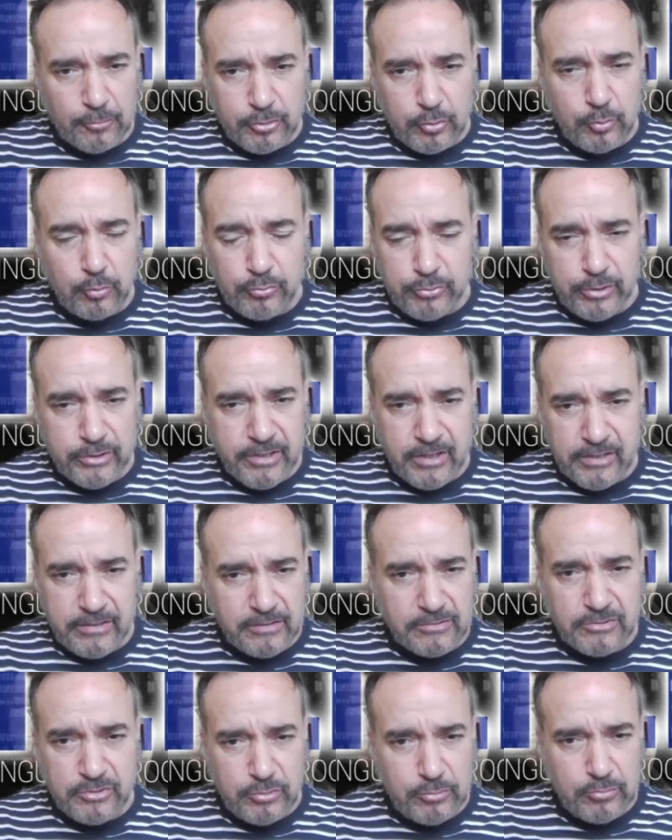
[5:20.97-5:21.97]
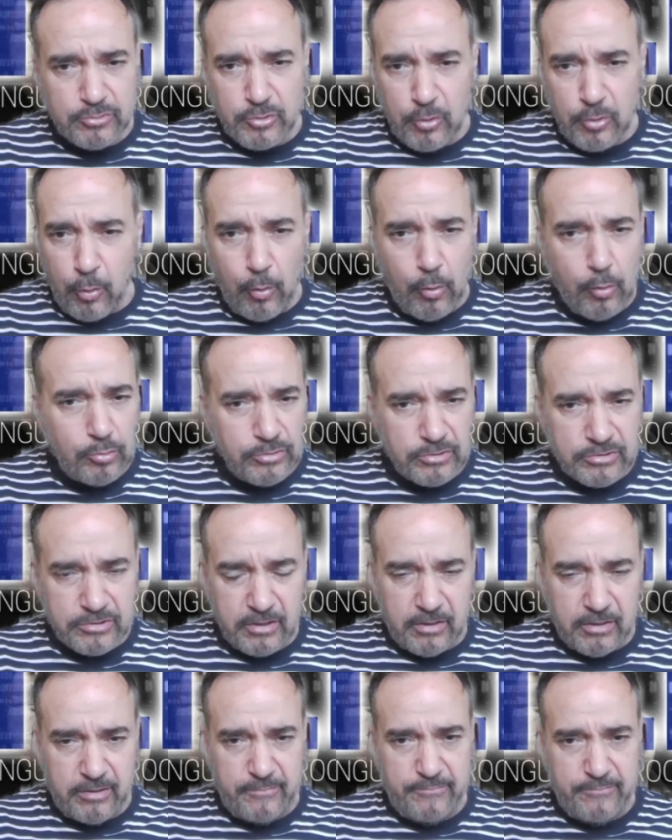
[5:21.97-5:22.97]
tool you can use all the
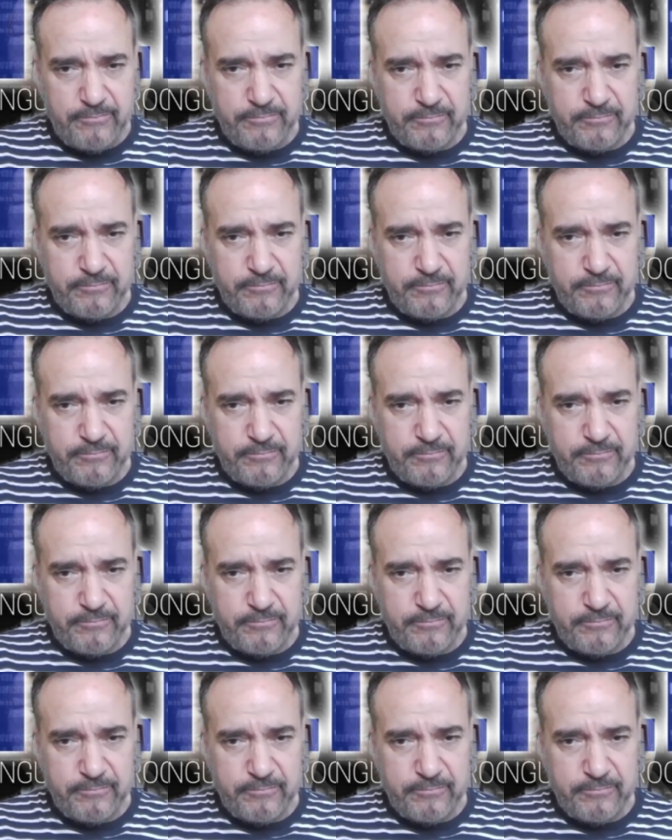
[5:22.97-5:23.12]
time.